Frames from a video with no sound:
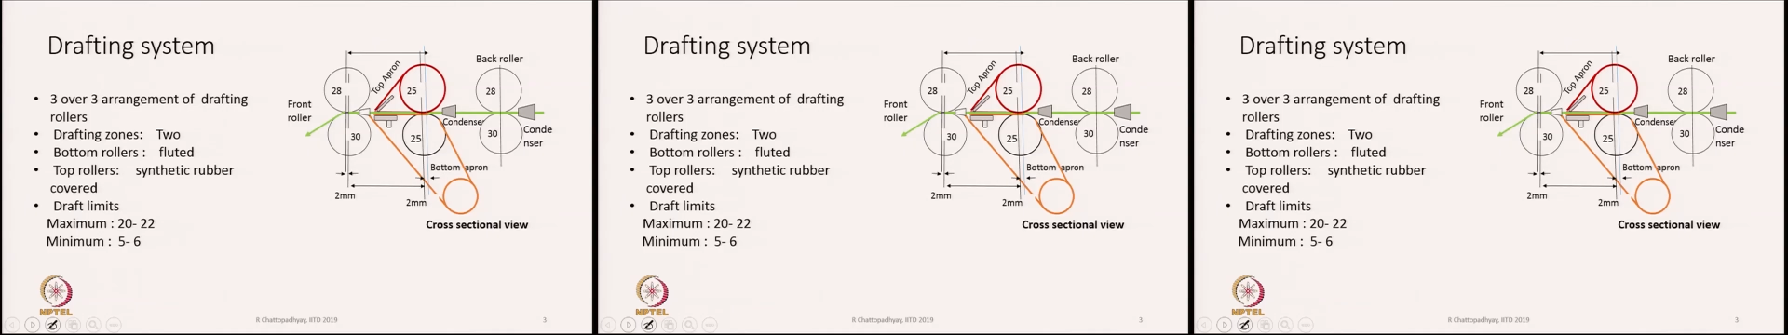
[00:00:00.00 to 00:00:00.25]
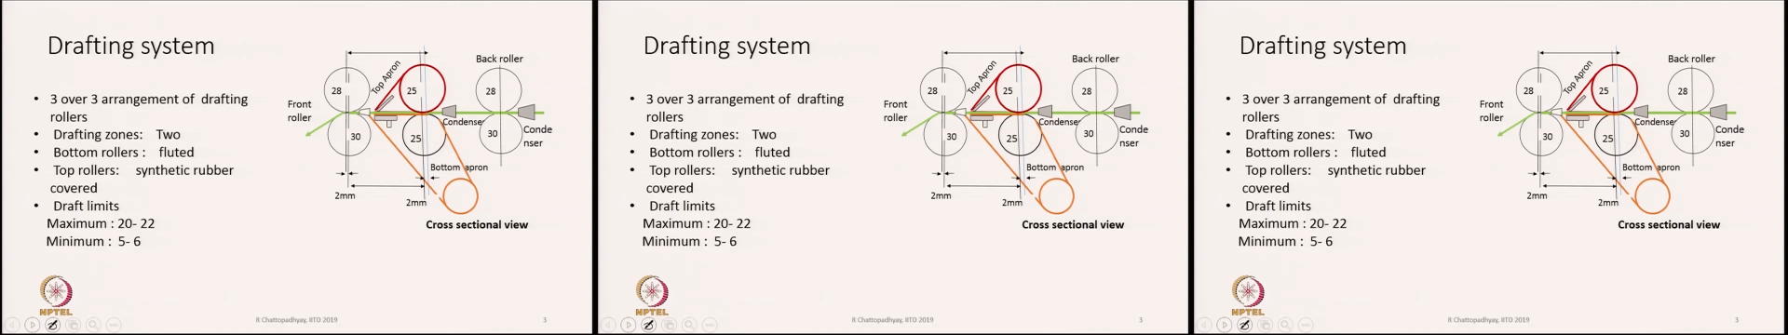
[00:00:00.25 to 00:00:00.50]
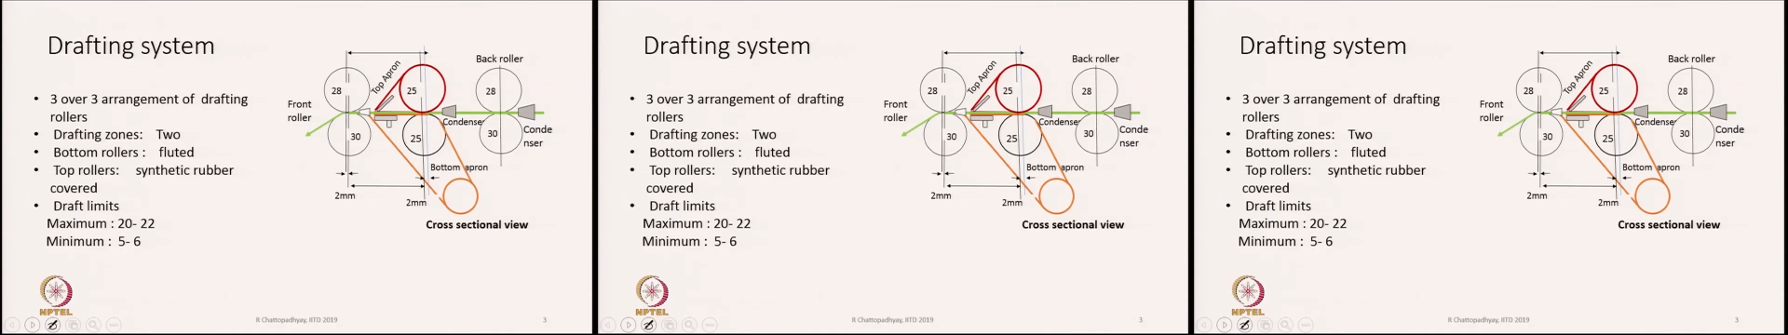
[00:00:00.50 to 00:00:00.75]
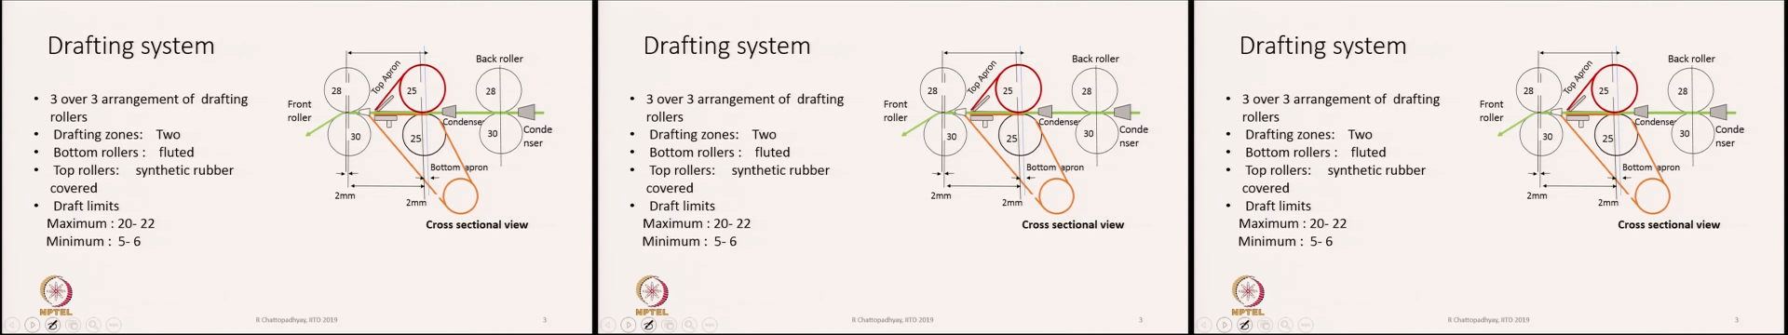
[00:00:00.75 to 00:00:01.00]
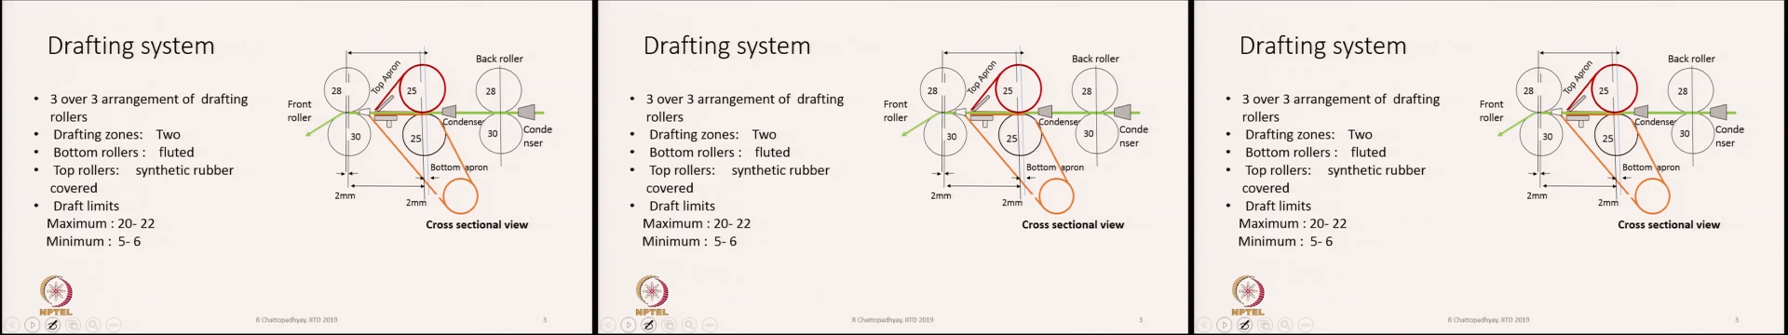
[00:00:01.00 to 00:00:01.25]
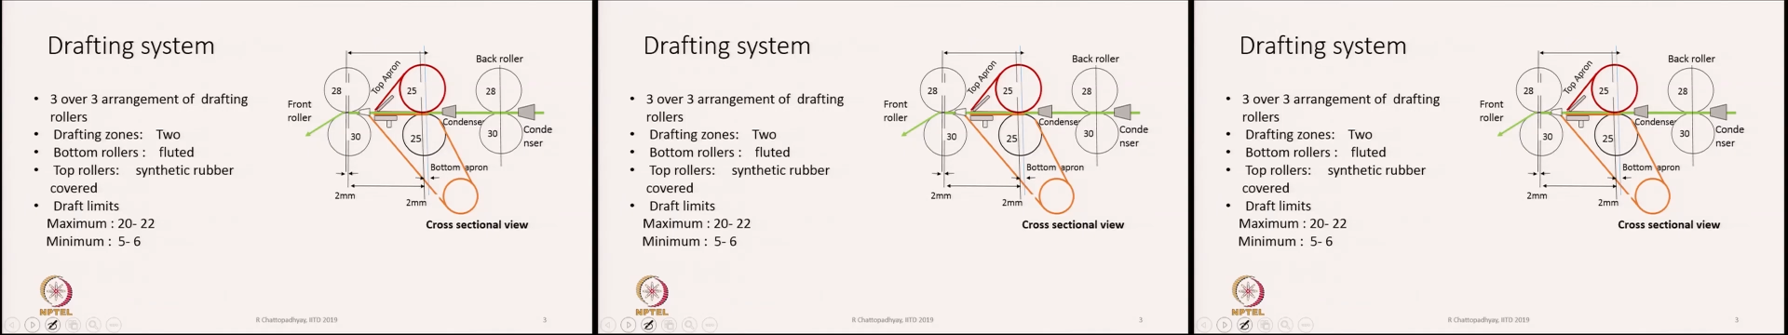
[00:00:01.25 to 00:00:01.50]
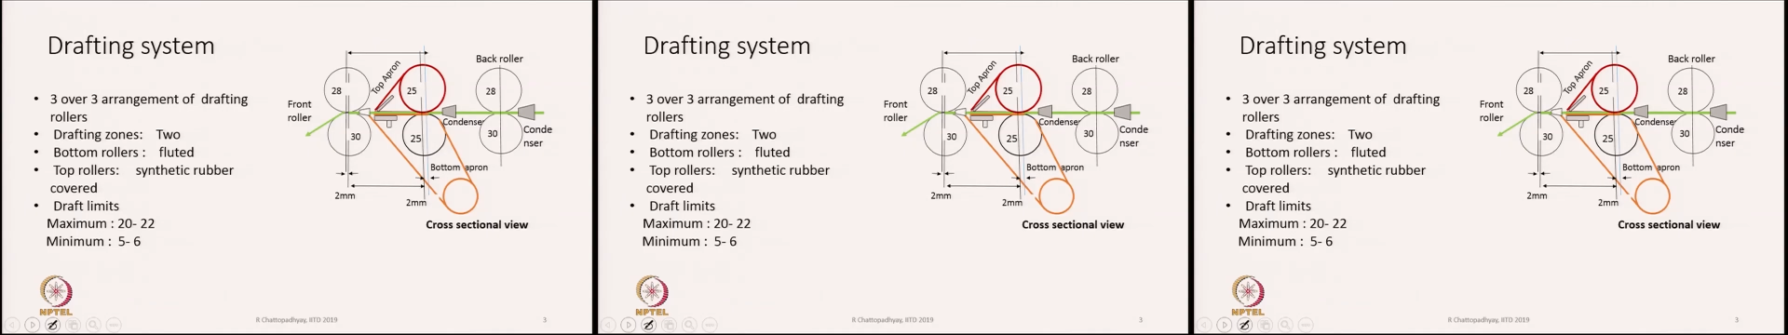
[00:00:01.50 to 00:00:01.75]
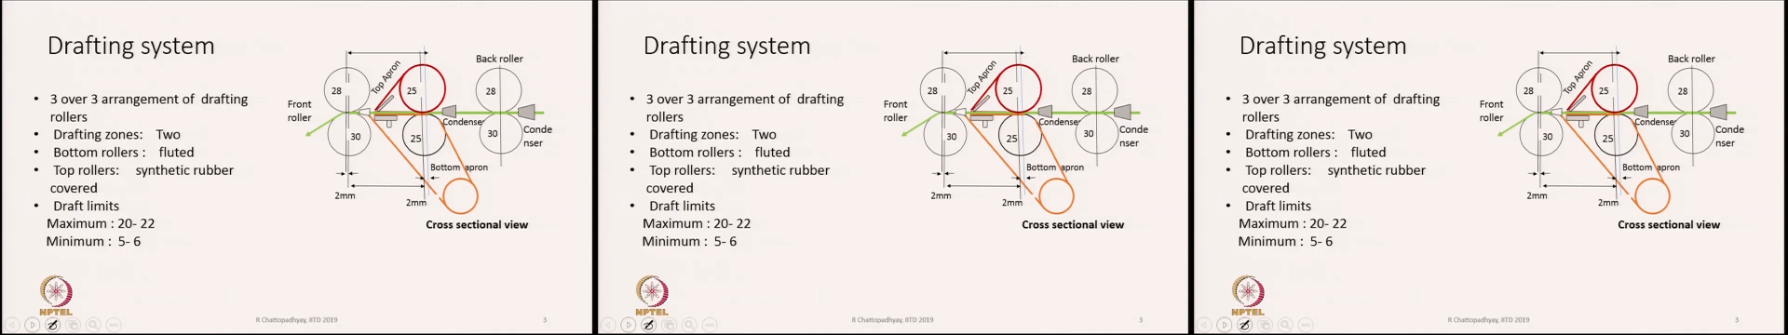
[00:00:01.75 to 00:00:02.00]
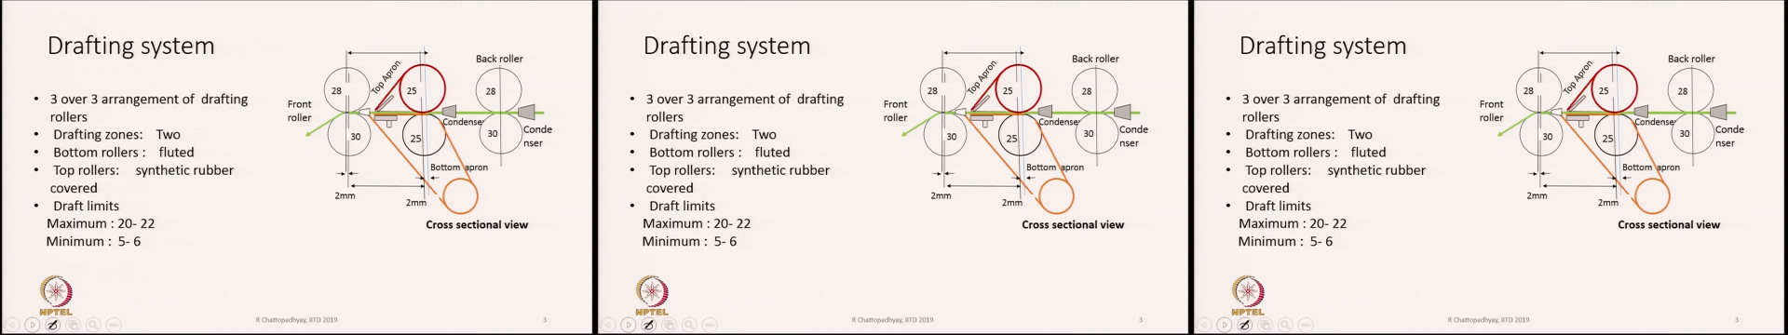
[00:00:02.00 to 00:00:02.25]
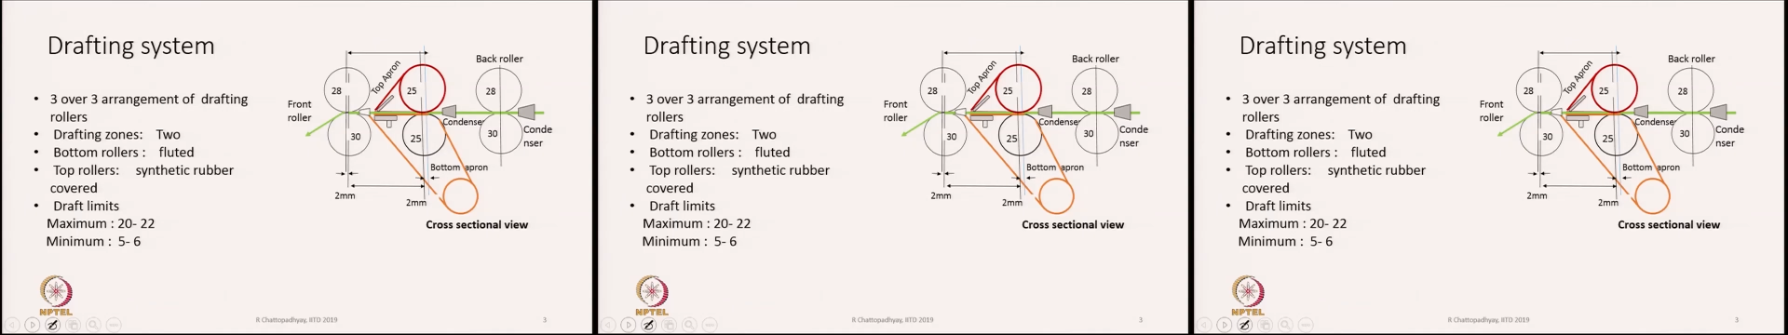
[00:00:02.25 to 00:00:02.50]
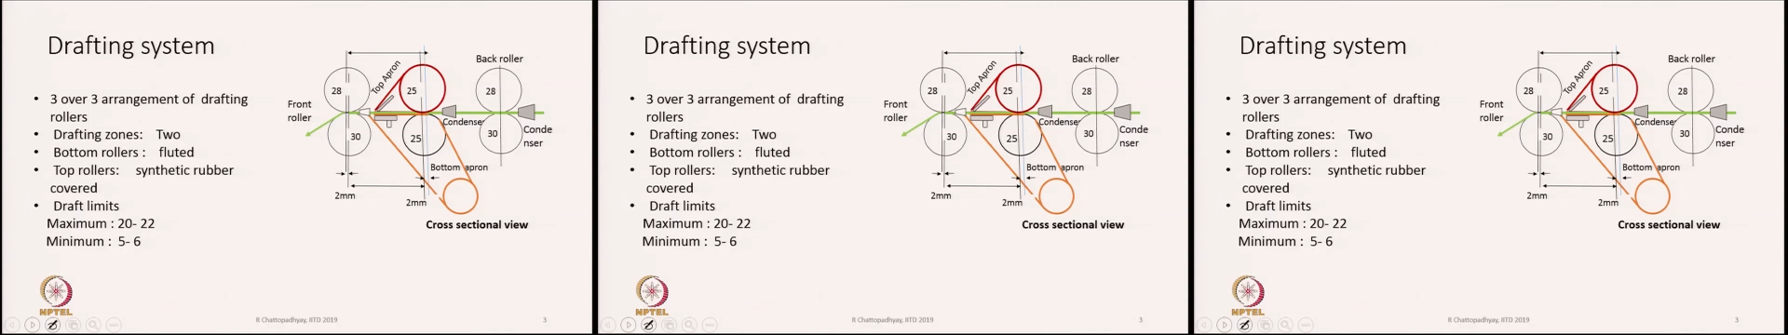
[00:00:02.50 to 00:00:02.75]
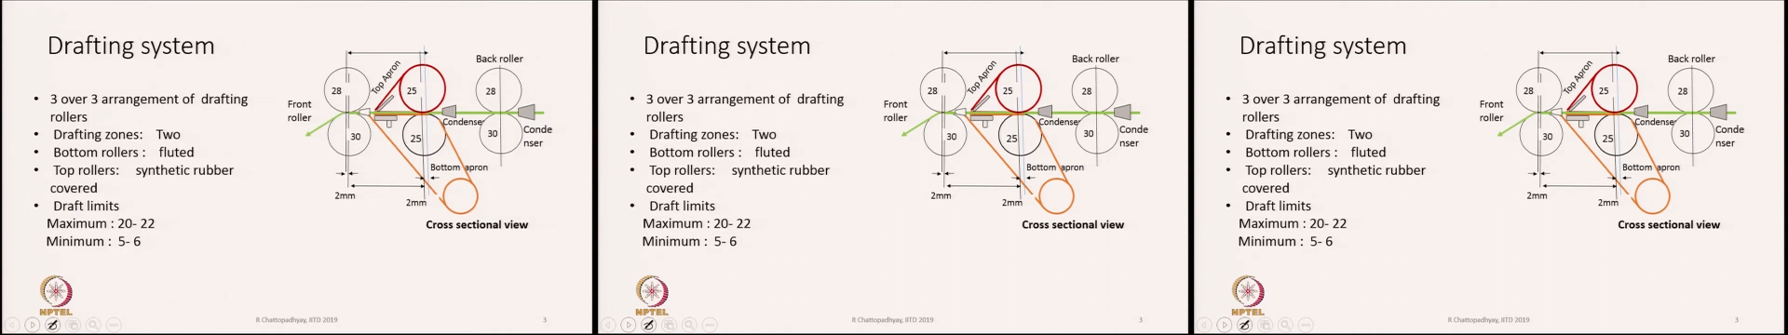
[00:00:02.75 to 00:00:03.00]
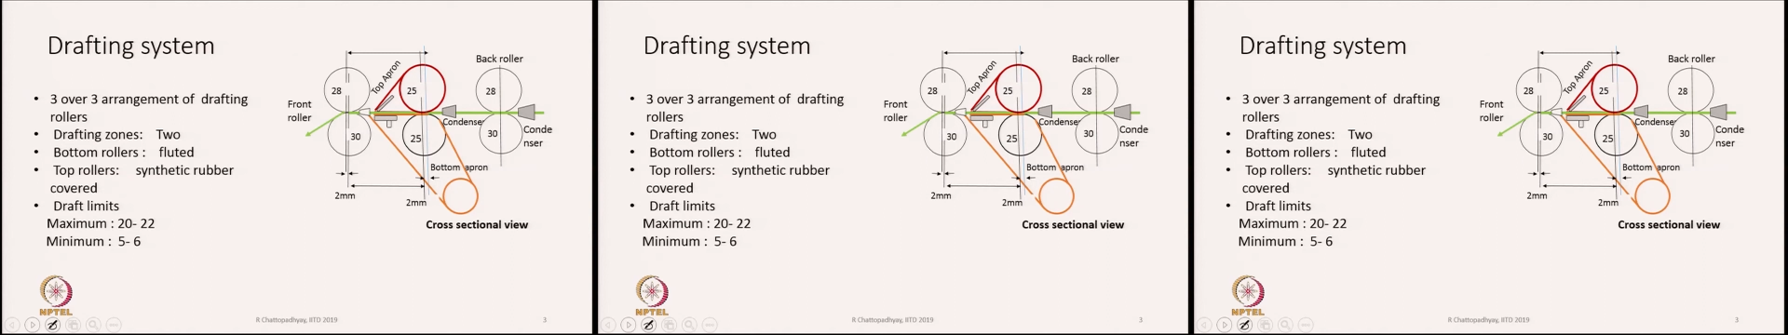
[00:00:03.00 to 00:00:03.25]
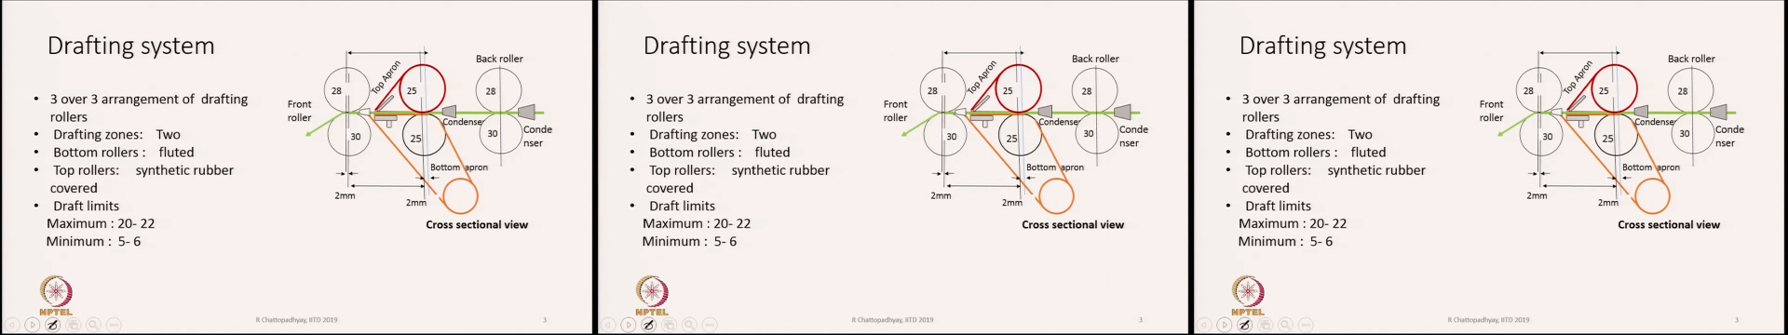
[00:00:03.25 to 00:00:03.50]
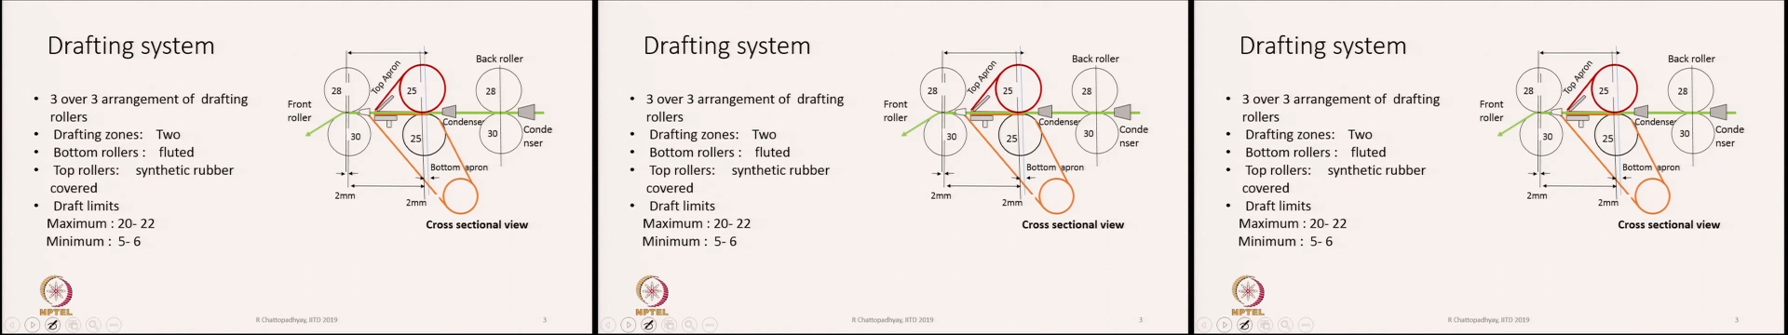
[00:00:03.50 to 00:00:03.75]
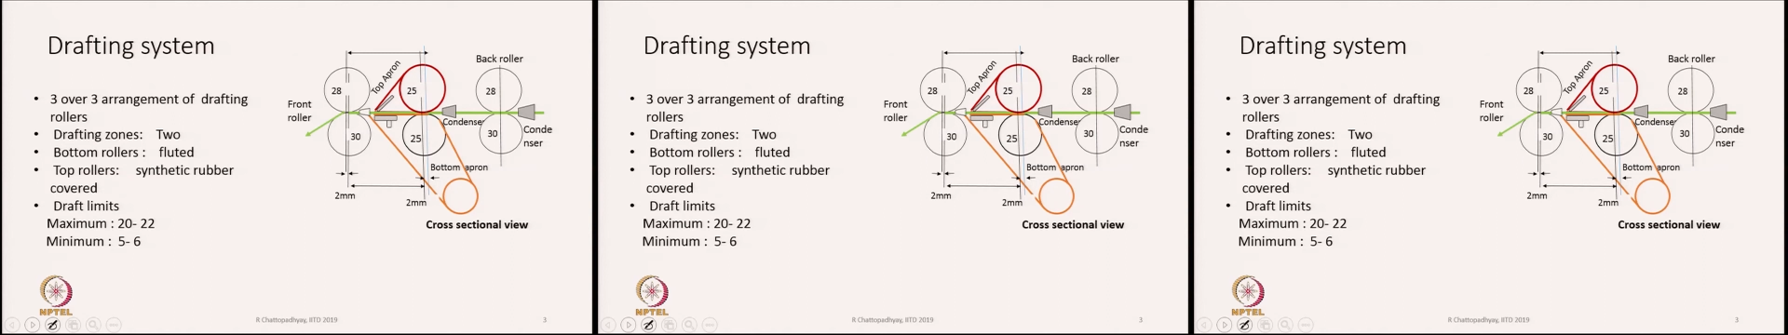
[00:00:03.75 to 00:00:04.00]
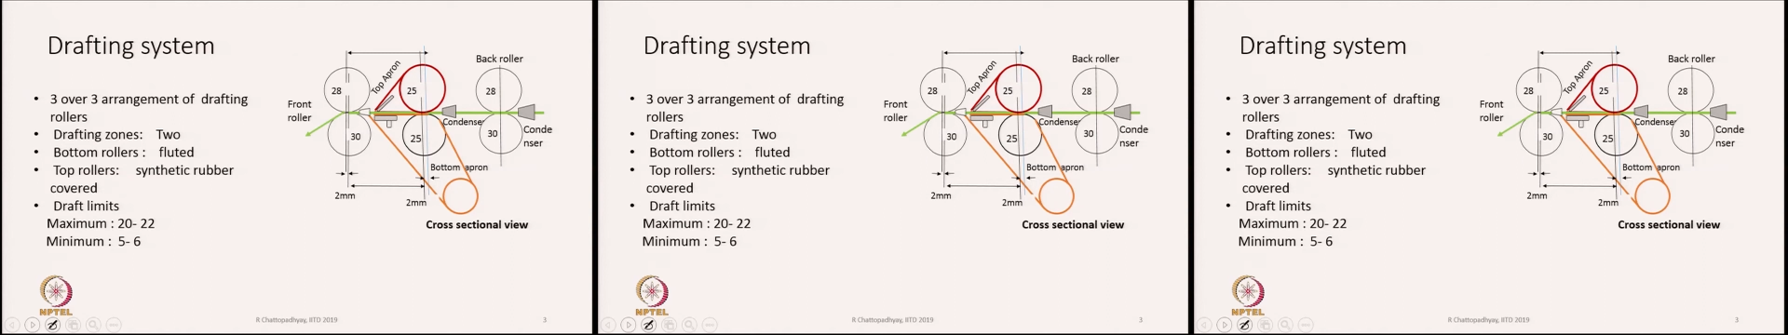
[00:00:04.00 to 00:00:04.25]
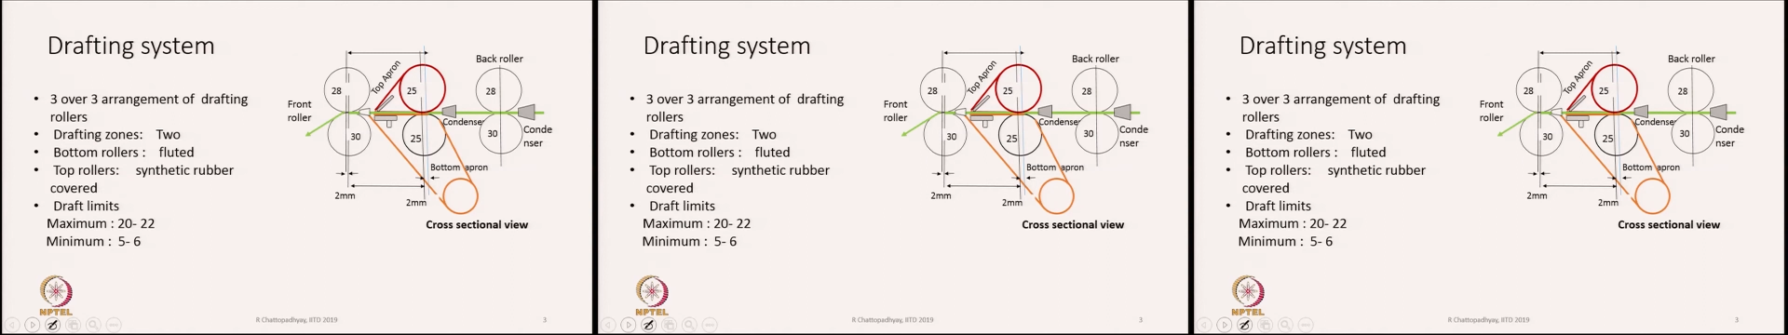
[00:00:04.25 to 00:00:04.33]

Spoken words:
Nobody's mouth can be seen.